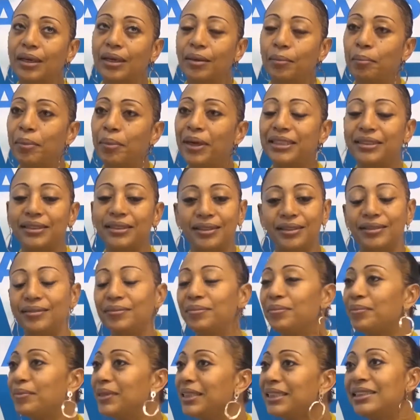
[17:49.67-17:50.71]
But
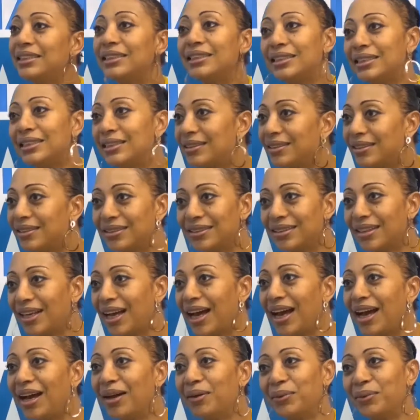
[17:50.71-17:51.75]
this is
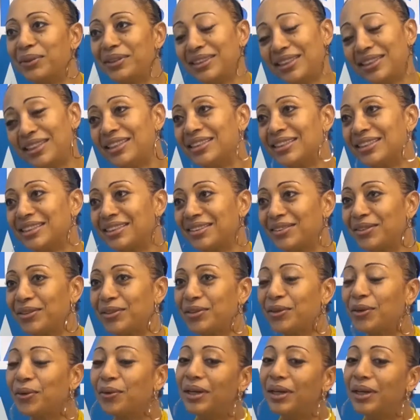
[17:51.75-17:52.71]
how it is, you know.